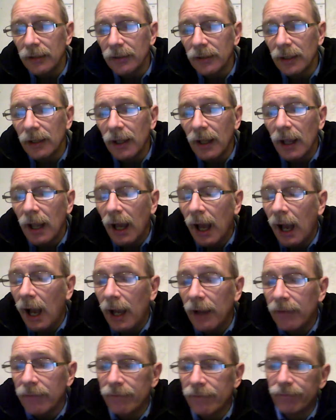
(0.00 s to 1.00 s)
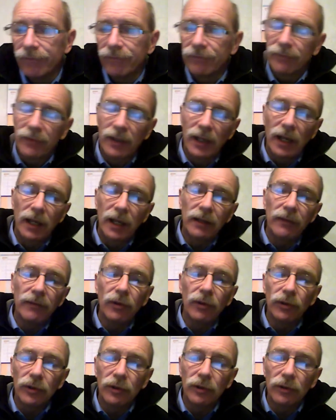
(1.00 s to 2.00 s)
And I've kind of
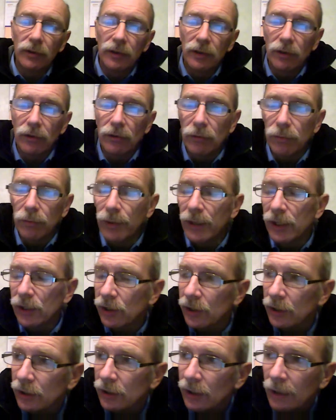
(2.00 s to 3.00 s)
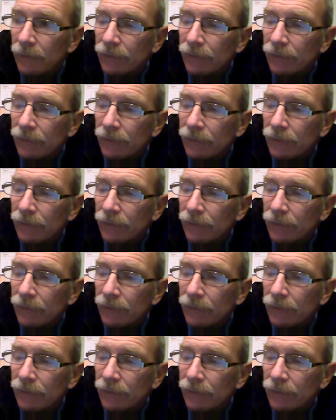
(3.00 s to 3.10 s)
looked on Google Pictures